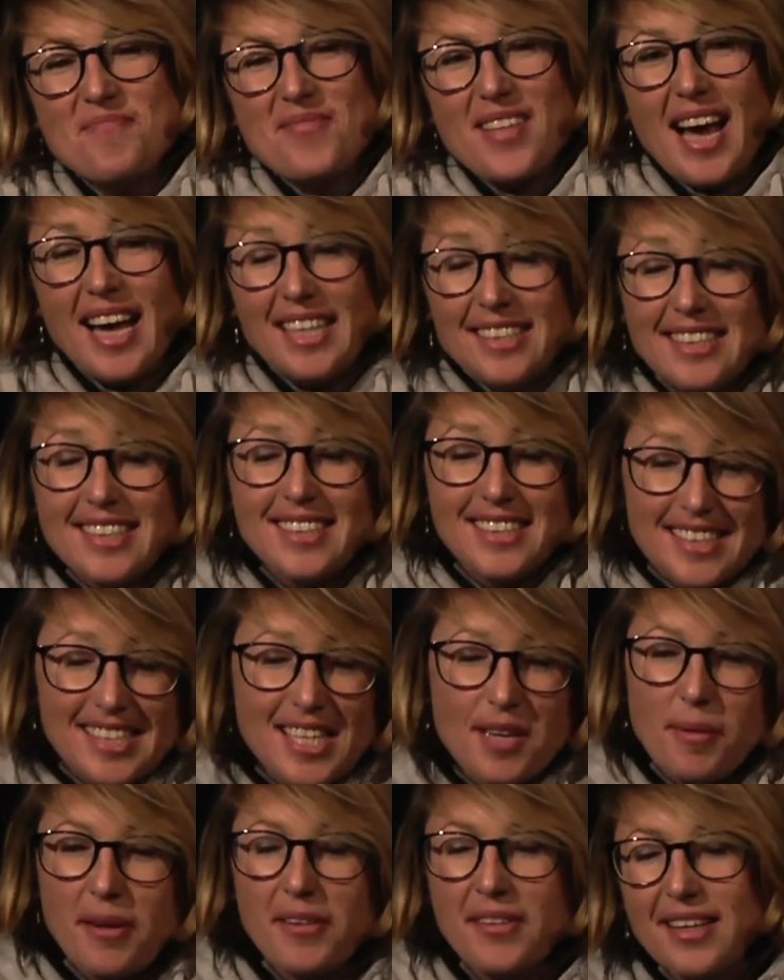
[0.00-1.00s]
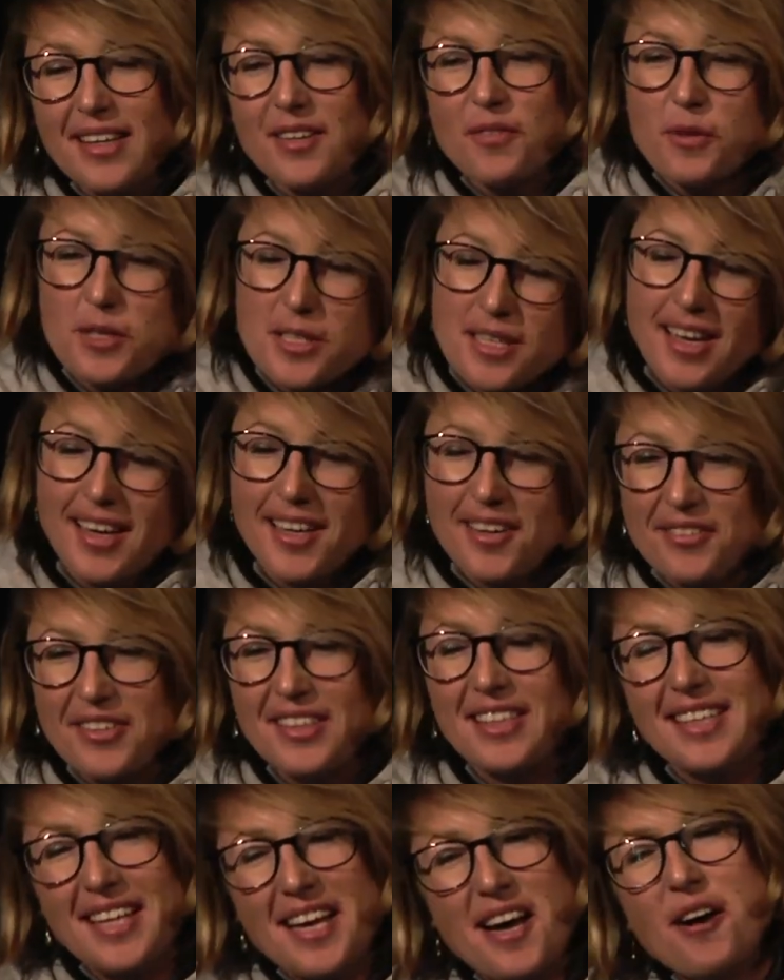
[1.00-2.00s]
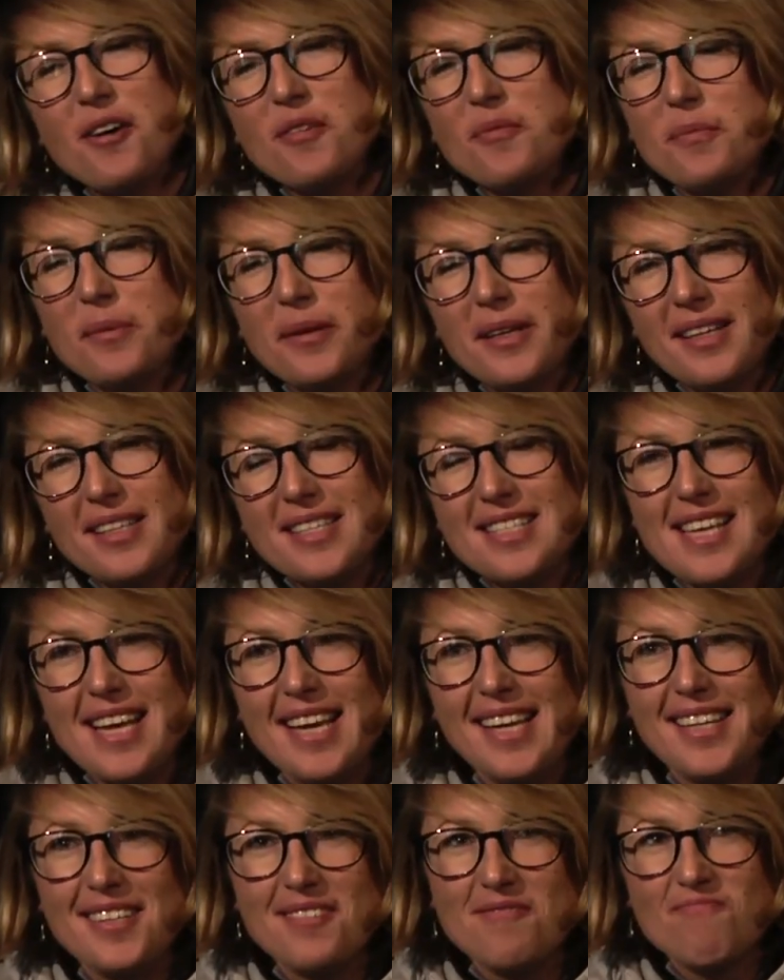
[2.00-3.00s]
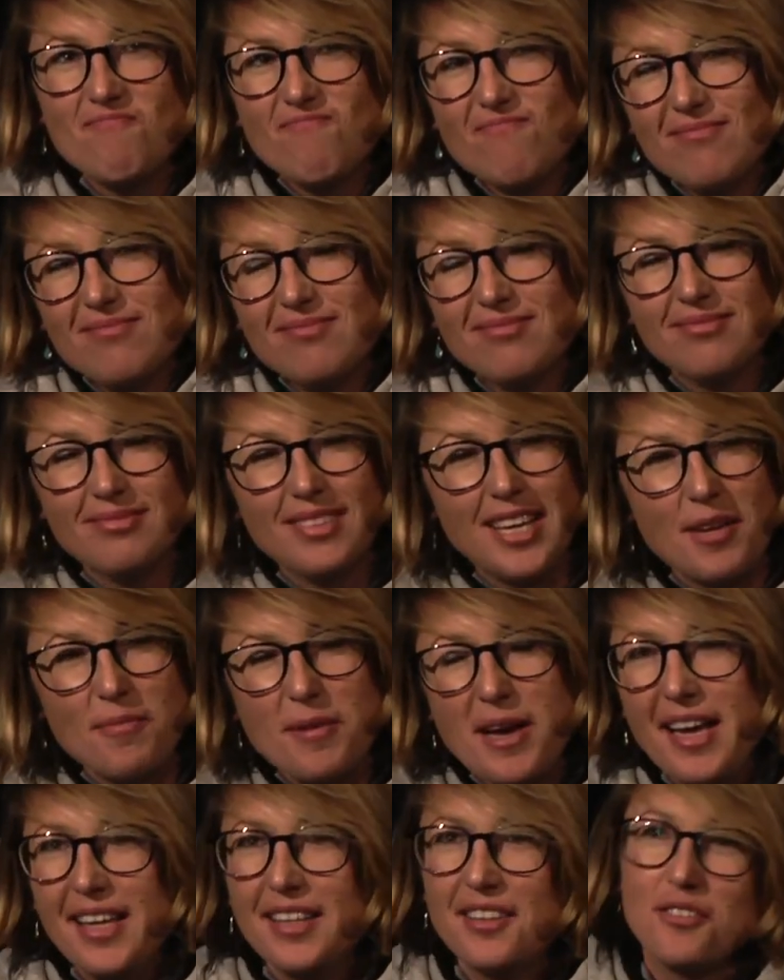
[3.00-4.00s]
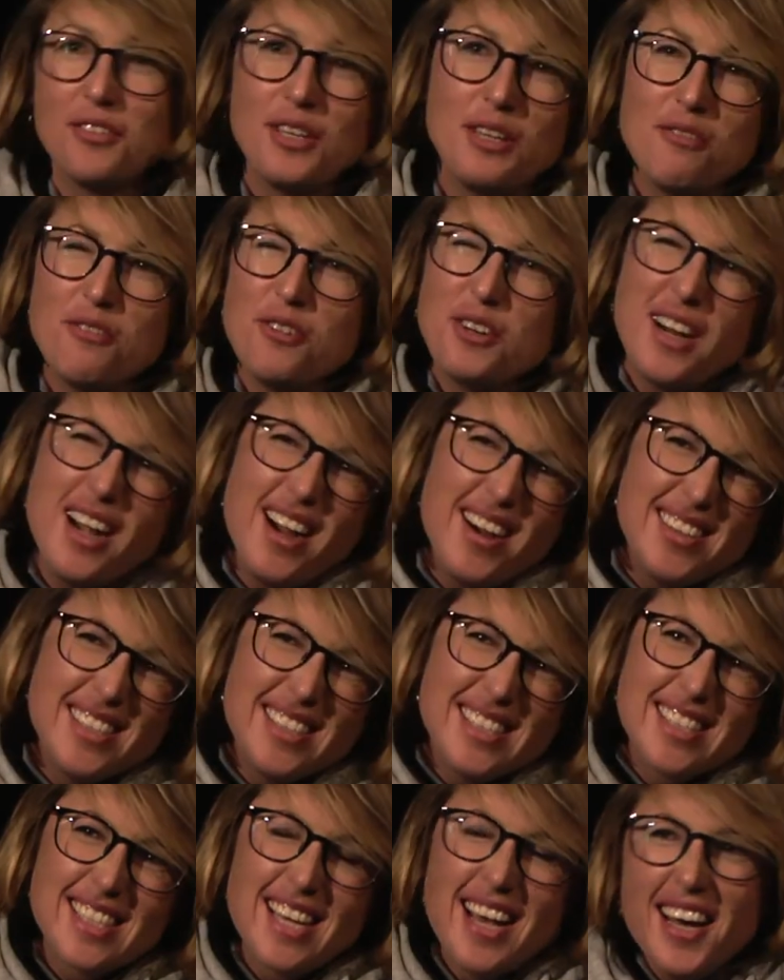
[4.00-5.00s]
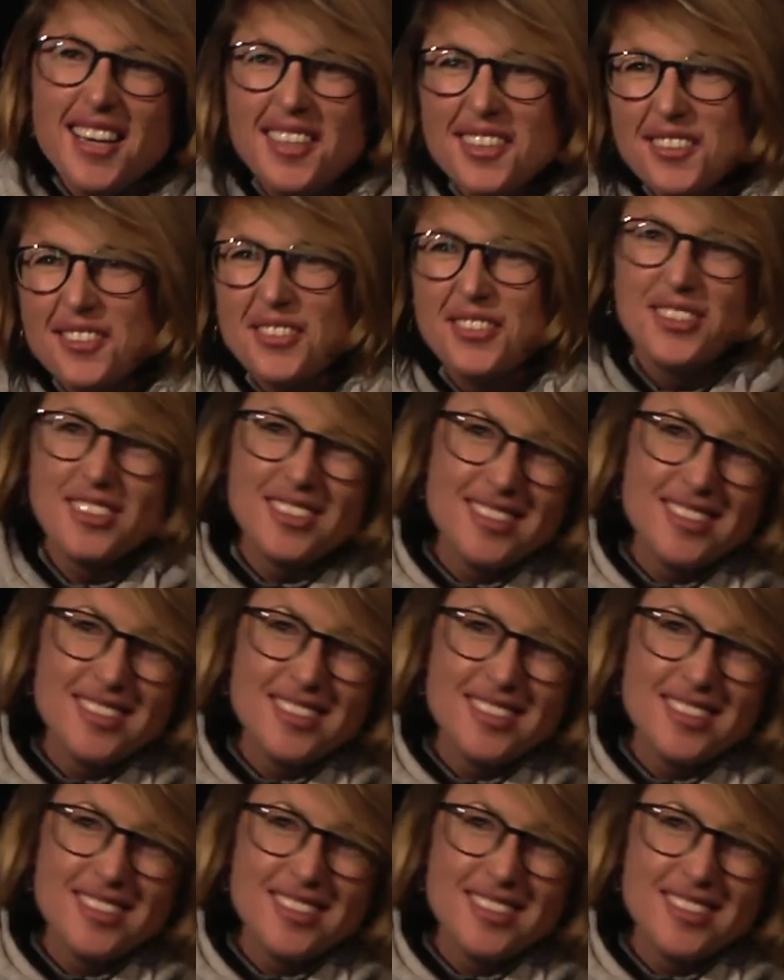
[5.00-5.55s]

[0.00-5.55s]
I did sleep. I think it was kind of in and out, but I'd say maybe I had 3-4 hours, kind of.